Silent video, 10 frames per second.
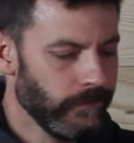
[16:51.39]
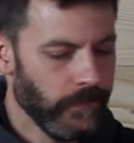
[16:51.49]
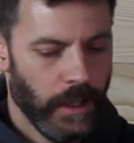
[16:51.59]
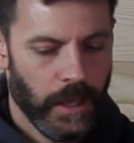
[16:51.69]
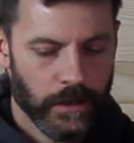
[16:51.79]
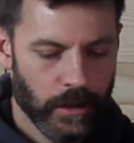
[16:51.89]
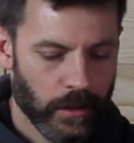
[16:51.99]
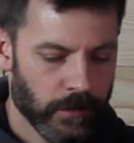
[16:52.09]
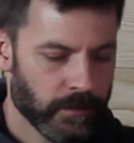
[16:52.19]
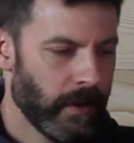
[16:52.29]
and
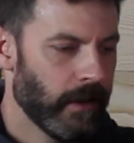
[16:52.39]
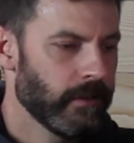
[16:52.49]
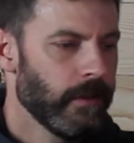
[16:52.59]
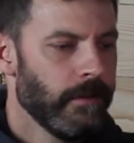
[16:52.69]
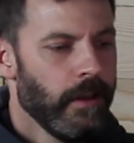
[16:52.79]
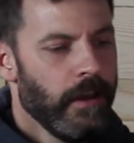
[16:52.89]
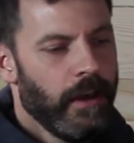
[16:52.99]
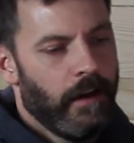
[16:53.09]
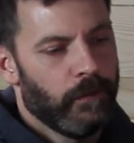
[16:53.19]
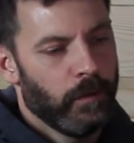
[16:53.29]
those mounts
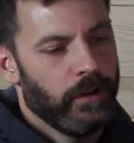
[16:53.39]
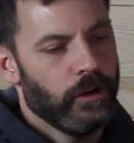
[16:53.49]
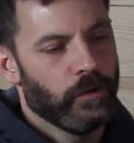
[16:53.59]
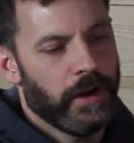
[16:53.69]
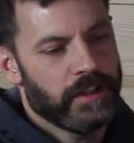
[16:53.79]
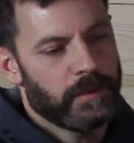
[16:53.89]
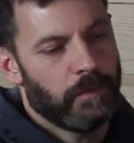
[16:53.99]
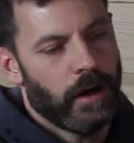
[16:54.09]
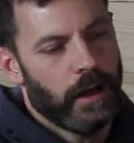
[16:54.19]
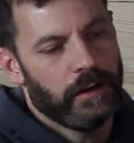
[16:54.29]
have a really great
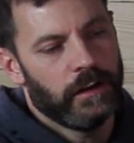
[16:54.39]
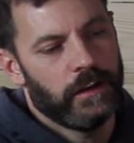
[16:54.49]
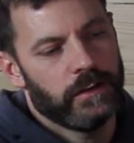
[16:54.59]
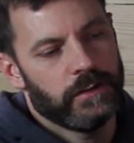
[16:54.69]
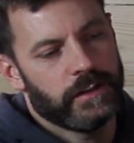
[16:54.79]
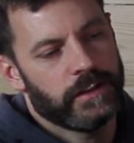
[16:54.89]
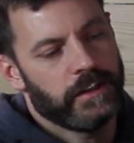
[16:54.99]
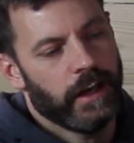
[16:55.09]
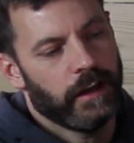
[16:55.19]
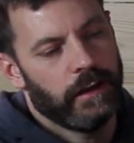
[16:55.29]
spot to
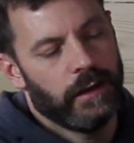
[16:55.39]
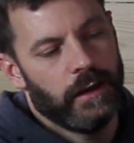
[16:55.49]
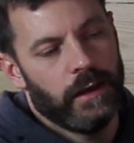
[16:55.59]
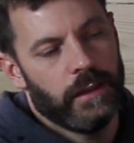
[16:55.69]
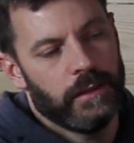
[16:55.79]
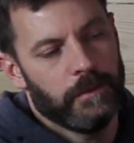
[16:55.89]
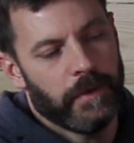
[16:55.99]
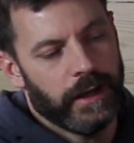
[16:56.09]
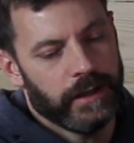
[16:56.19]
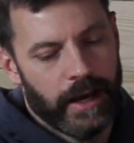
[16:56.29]
stick the
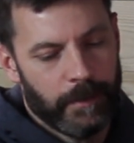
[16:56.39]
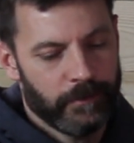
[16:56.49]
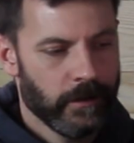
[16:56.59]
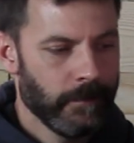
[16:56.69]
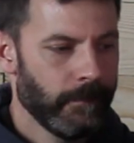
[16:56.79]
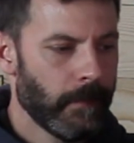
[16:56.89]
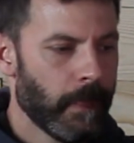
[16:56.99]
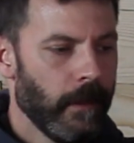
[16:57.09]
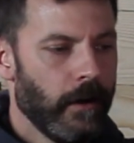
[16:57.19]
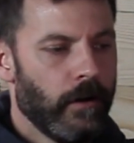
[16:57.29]
mic adapter,
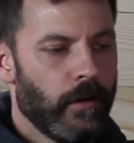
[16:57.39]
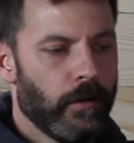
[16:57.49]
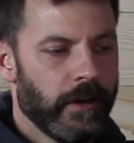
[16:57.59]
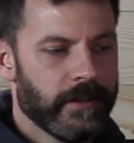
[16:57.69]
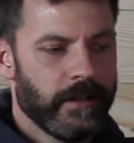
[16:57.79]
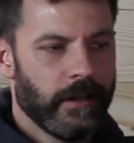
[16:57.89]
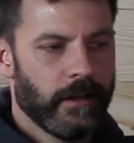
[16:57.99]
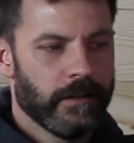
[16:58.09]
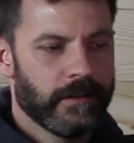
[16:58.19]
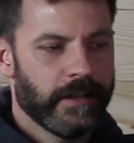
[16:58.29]
or you can stick it
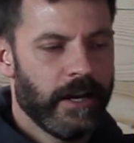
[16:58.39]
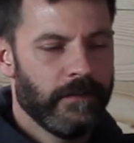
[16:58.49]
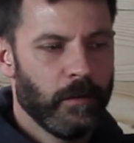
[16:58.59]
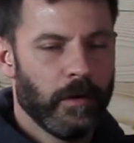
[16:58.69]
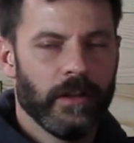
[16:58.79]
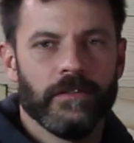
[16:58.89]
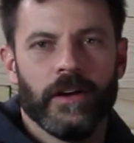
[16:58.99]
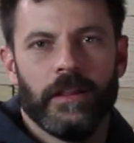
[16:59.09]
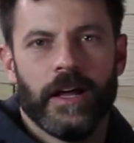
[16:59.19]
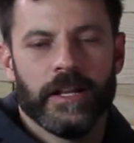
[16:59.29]
on the side if you want. They've
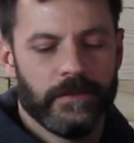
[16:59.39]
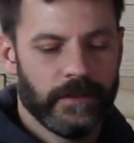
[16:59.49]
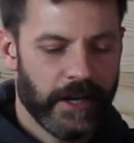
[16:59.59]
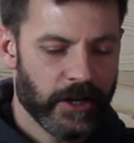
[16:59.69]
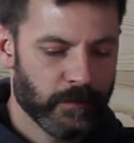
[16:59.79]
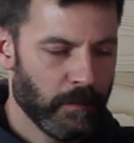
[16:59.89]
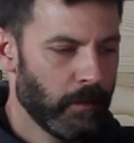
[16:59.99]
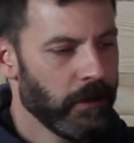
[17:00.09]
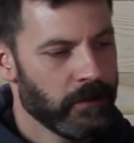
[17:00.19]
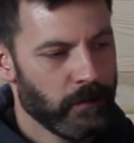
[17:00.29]
got lots of attachment
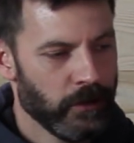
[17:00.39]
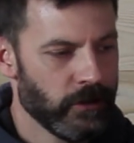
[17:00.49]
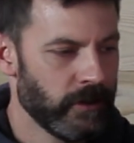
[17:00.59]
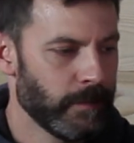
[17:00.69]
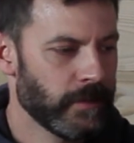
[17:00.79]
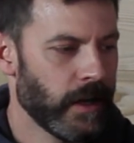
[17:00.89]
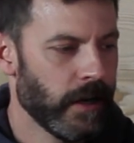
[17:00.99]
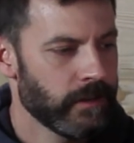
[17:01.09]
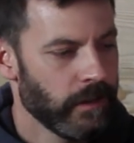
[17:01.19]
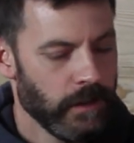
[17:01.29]
points. We use zip
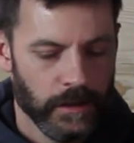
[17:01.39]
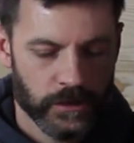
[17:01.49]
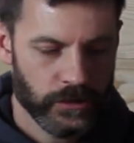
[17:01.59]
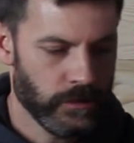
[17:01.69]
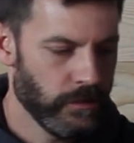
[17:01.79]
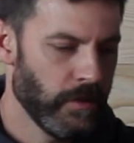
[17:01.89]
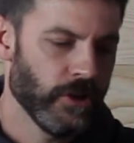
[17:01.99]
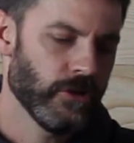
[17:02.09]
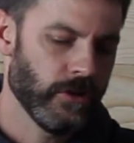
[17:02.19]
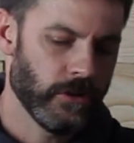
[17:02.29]
ties to
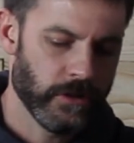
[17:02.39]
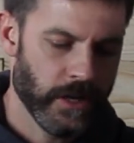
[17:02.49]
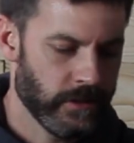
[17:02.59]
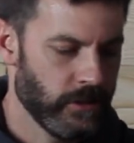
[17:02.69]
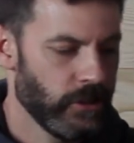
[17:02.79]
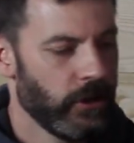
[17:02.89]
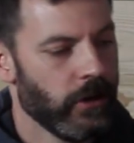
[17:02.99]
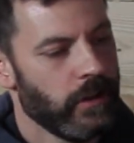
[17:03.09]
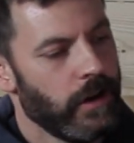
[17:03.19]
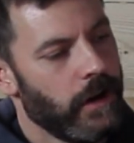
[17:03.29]
make sure that they're nice and
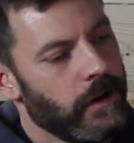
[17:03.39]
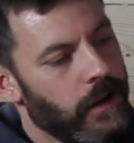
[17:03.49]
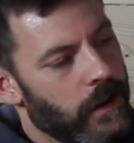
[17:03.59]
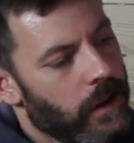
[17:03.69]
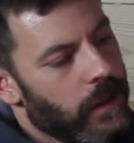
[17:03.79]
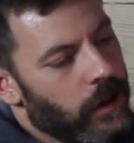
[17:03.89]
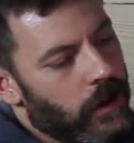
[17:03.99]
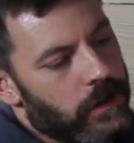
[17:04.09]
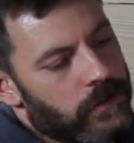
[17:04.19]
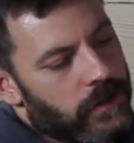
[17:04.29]
secure there. They
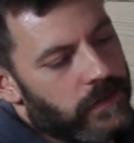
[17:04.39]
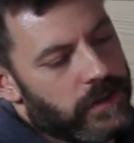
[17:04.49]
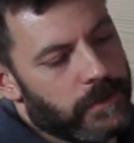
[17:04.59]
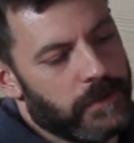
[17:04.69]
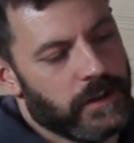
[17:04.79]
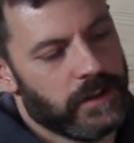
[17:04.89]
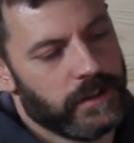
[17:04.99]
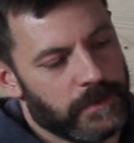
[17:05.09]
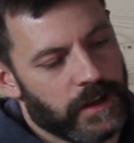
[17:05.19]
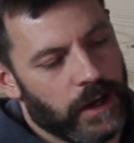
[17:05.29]
also give you something to
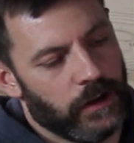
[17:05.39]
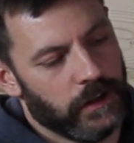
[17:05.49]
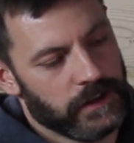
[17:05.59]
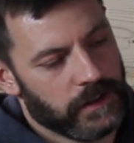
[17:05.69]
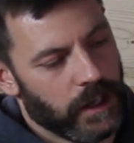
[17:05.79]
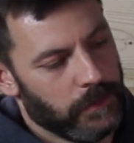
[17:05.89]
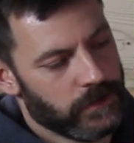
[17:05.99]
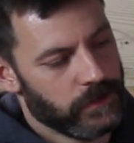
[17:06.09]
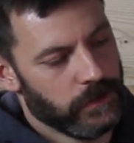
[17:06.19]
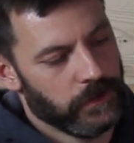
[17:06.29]
tie all these
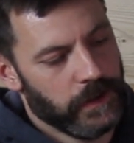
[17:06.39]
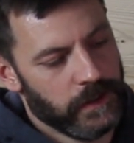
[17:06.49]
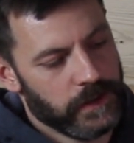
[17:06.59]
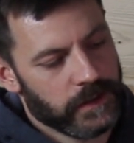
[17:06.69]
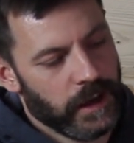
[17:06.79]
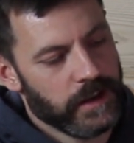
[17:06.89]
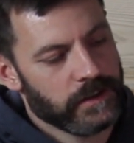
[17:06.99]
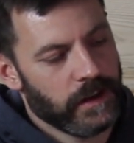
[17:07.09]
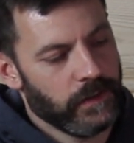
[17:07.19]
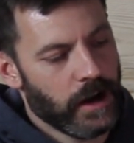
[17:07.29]
cables to. In this
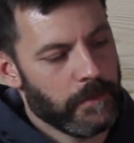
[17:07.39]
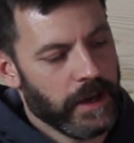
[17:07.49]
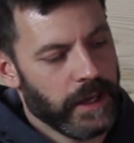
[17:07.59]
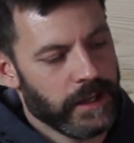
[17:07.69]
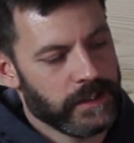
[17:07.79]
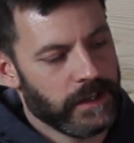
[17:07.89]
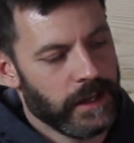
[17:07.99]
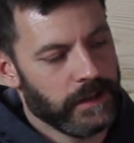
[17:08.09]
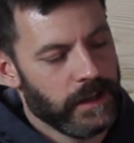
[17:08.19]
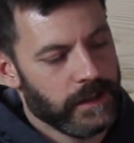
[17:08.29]
case, I've got my
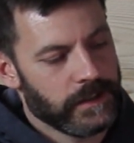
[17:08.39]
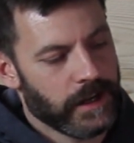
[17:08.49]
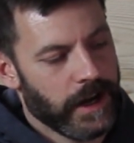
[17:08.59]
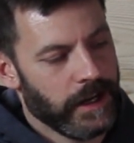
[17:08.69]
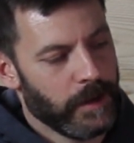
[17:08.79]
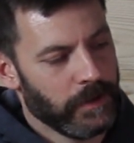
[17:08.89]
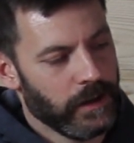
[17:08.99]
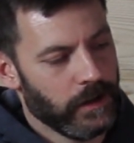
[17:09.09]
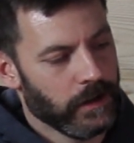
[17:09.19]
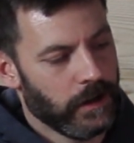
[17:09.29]
headset tied up
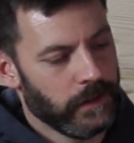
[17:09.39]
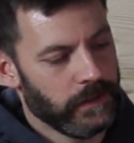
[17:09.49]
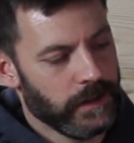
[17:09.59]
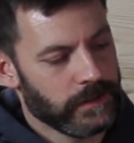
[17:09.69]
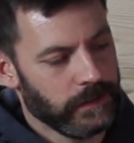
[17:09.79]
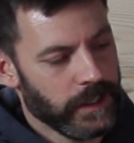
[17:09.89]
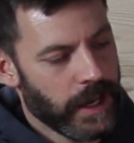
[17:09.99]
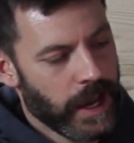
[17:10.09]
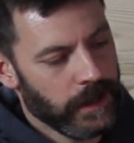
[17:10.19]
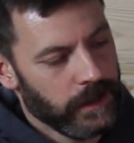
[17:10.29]
here on this
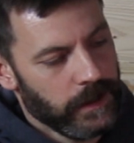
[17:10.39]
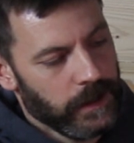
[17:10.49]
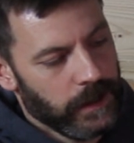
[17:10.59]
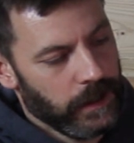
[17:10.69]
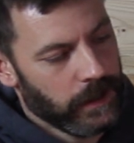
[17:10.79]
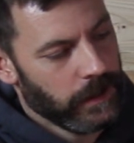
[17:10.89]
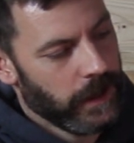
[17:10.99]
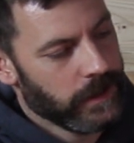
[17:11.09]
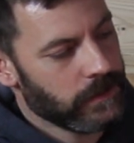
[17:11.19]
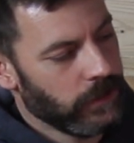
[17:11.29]
Liat in a
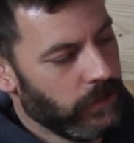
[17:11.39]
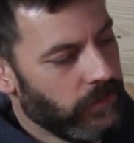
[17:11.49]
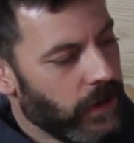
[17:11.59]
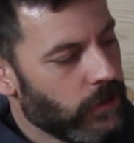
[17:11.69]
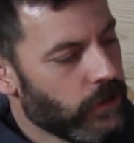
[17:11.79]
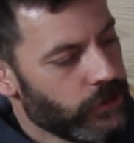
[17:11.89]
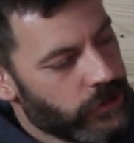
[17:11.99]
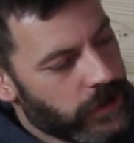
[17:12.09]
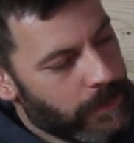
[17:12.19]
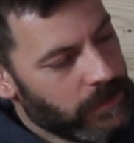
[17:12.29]
nice little Velcro
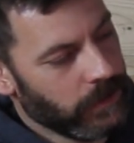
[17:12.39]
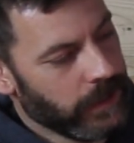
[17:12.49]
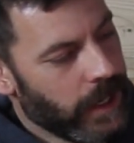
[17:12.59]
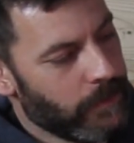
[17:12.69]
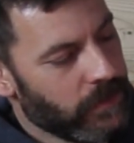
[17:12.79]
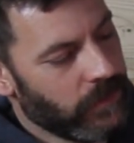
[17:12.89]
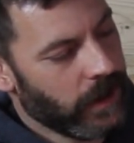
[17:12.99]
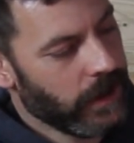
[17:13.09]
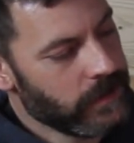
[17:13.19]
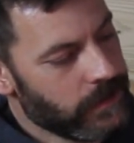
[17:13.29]
strap that Liat
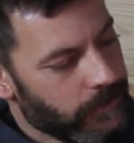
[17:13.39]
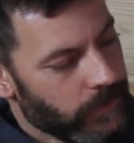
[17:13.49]
provides.